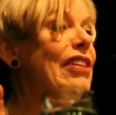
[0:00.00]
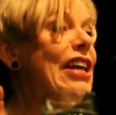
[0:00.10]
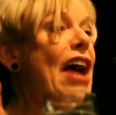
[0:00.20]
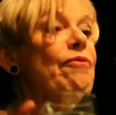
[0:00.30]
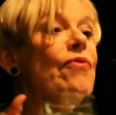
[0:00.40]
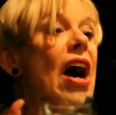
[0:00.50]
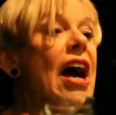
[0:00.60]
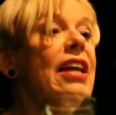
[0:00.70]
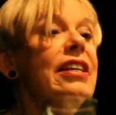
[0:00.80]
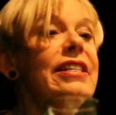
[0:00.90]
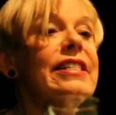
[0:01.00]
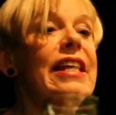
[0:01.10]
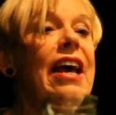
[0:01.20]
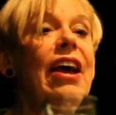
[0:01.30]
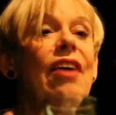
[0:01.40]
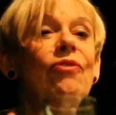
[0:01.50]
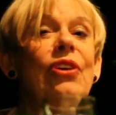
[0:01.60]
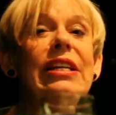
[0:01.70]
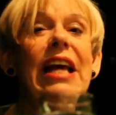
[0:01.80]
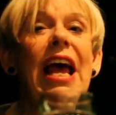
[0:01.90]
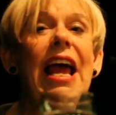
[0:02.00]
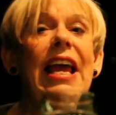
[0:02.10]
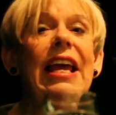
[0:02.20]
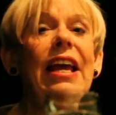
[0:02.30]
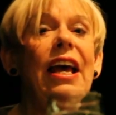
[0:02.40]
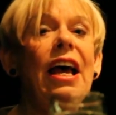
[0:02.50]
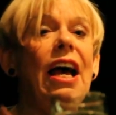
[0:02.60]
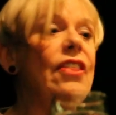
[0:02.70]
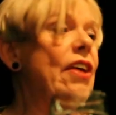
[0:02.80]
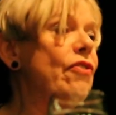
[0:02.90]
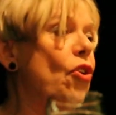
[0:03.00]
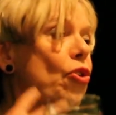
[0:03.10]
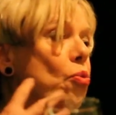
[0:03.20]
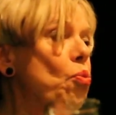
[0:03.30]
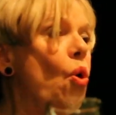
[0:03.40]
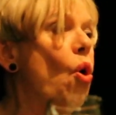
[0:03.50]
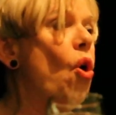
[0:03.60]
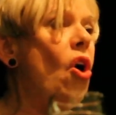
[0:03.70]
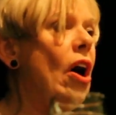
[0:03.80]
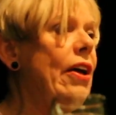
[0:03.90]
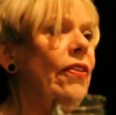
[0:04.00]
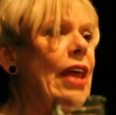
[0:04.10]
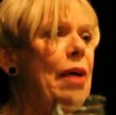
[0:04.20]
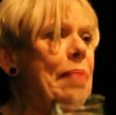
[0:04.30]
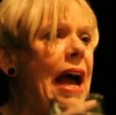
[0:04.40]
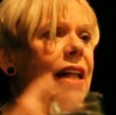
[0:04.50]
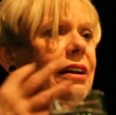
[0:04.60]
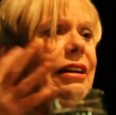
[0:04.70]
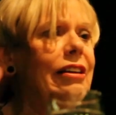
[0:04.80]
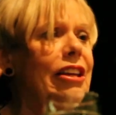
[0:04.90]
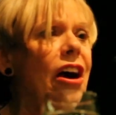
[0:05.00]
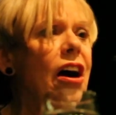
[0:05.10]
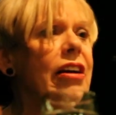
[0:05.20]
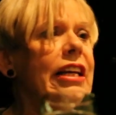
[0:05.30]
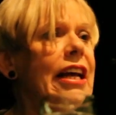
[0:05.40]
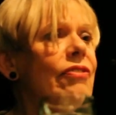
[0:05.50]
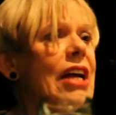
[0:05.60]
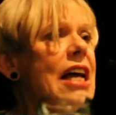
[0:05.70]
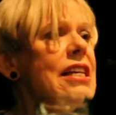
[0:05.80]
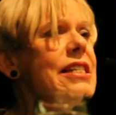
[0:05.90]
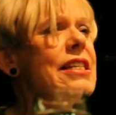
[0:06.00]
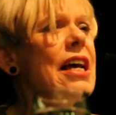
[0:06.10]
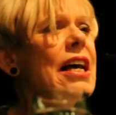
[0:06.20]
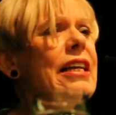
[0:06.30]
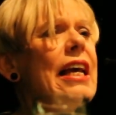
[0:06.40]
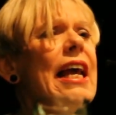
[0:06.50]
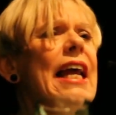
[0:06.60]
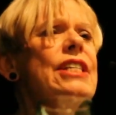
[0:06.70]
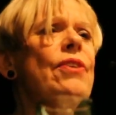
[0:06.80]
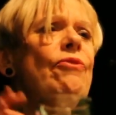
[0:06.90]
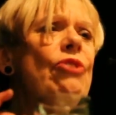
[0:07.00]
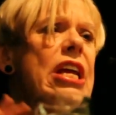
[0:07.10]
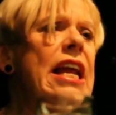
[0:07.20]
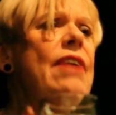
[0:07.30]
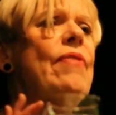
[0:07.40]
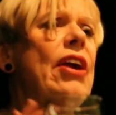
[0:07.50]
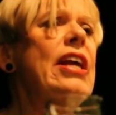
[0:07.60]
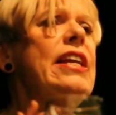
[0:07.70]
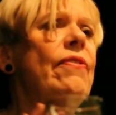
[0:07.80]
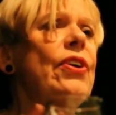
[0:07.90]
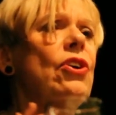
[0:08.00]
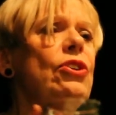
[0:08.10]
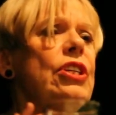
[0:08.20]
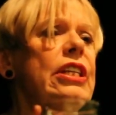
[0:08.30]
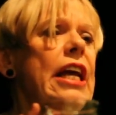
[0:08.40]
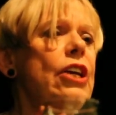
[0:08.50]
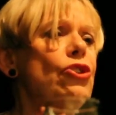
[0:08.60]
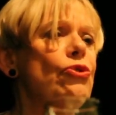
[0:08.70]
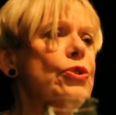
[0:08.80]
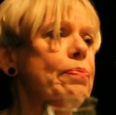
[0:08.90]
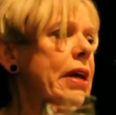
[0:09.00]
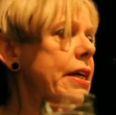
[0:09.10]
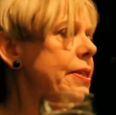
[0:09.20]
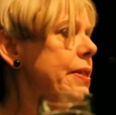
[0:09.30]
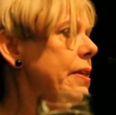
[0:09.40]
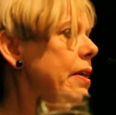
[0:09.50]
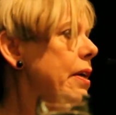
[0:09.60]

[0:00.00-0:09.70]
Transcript: They have violence there every day. They've got a war on their backyard in Afghanistan. It's a really very difficult and dangerous place.